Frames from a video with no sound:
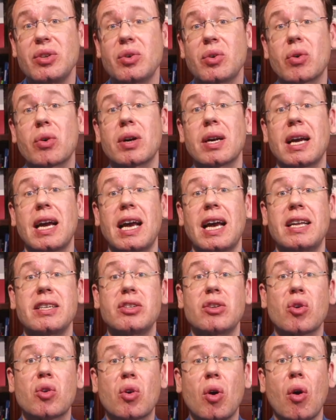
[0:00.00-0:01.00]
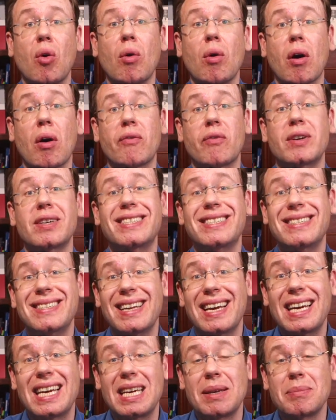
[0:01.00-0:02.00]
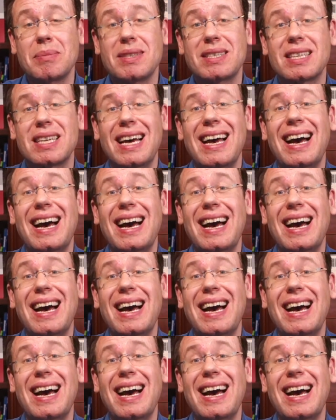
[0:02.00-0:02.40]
your and your co-author's names,